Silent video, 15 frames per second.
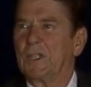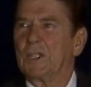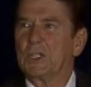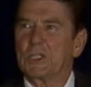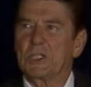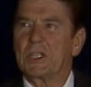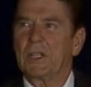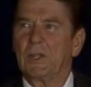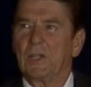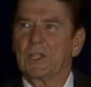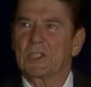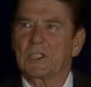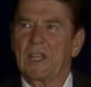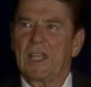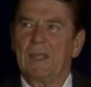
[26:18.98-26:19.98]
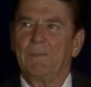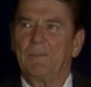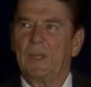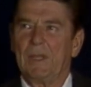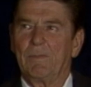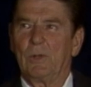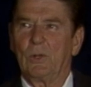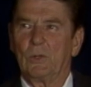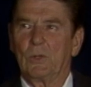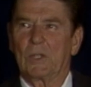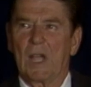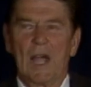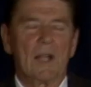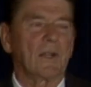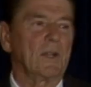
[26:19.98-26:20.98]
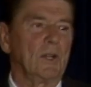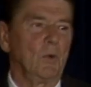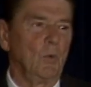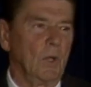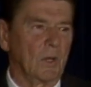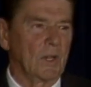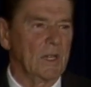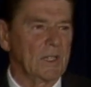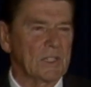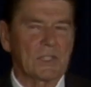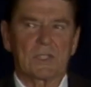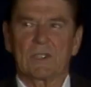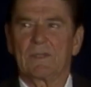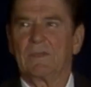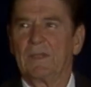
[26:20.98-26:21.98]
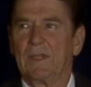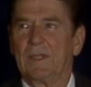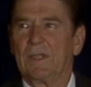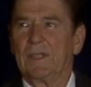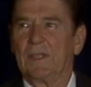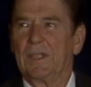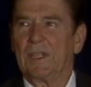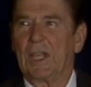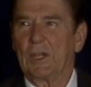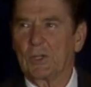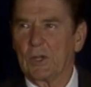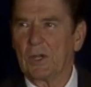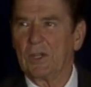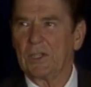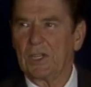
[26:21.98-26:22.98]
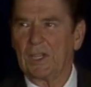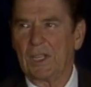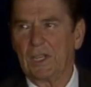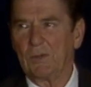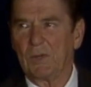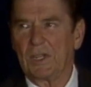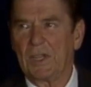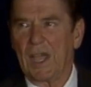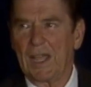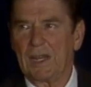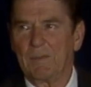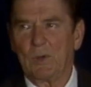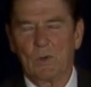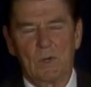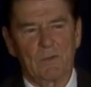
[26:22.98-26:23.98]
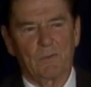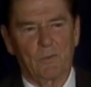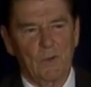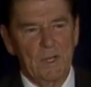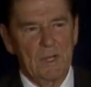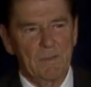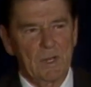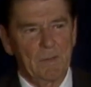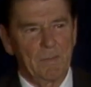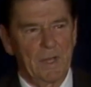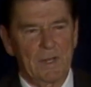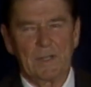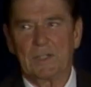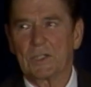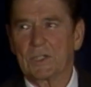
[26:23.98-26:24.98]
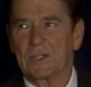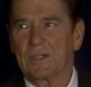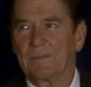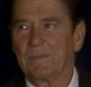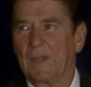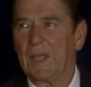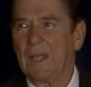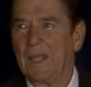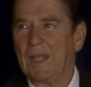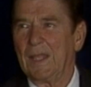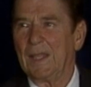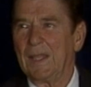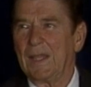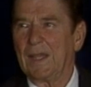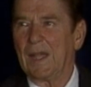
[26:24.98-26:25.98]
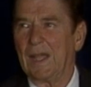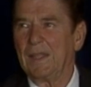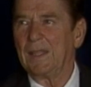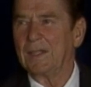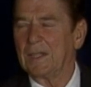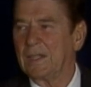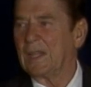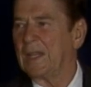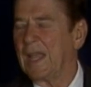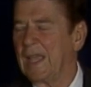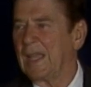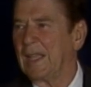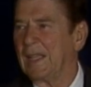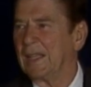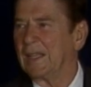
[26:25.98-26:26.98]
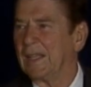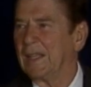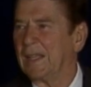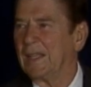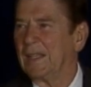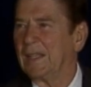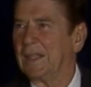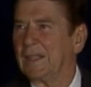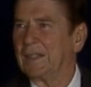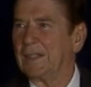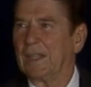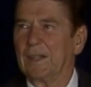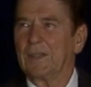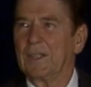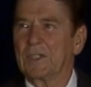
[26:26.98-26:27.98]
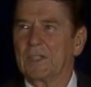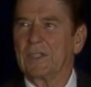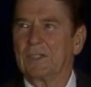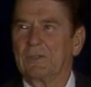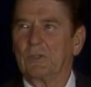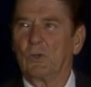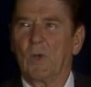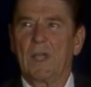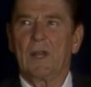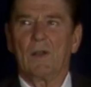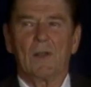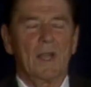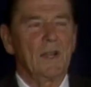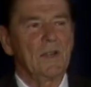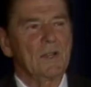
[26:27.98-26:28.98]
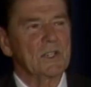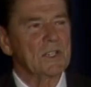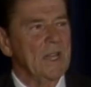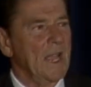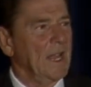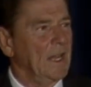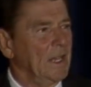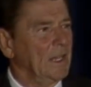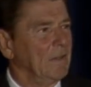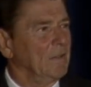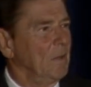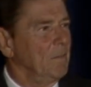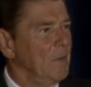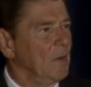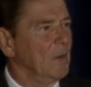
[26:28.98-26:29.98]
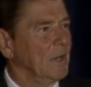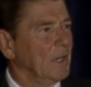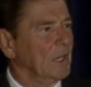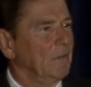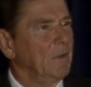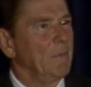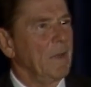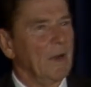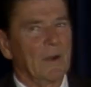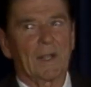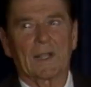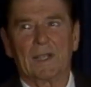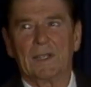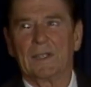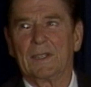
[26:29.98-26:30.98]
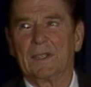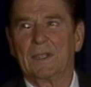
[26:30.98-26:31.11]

still the same people who conquered a wilderness and turned it into a dynamo of freedom and abundance. I think that today there is a greater understanding of the miracle of America,